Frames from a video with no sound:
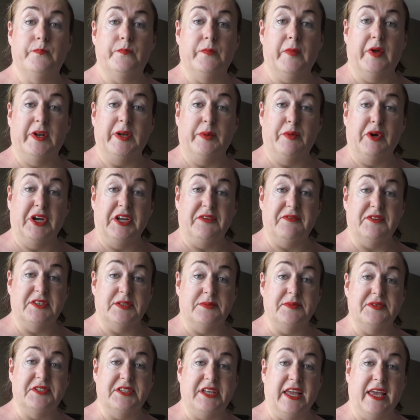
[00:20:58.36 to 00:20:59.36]
and I'm ready for
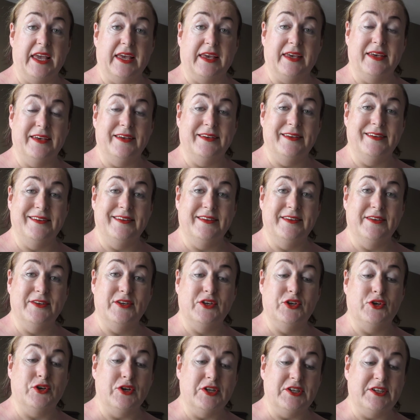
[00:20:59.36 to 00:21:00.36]
some steak.
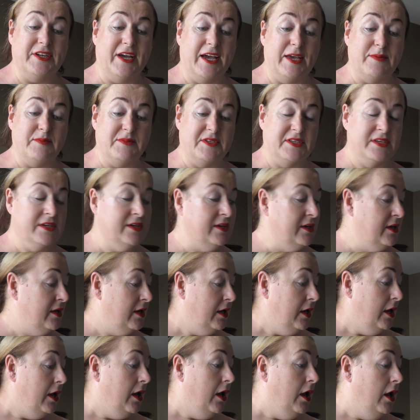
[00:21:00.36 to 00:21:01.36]
Good times.
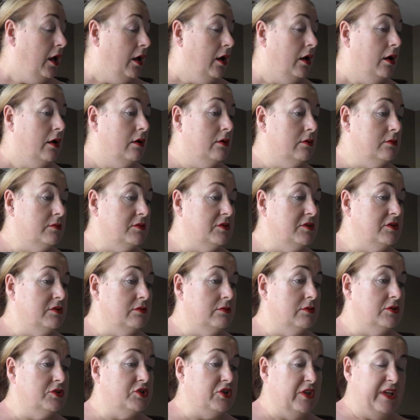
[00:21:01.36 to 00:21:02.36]

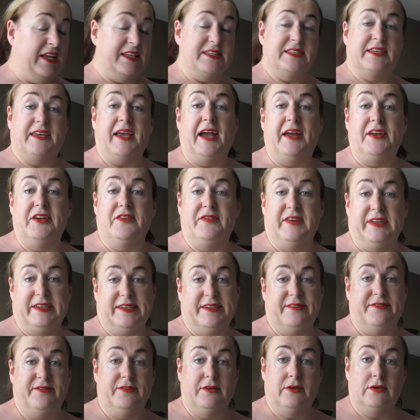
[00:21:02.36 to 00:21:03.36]
So that's kind of it
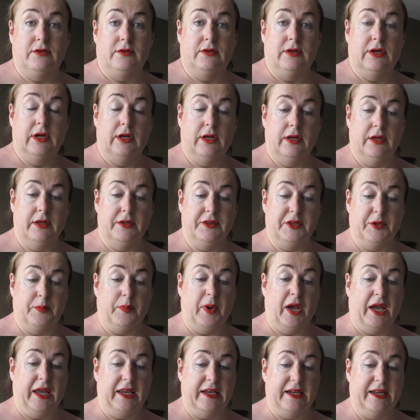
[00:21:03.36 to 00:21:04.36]
for the
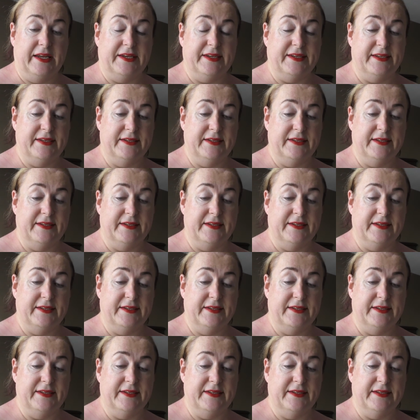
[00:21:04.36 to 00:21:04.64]
pilot.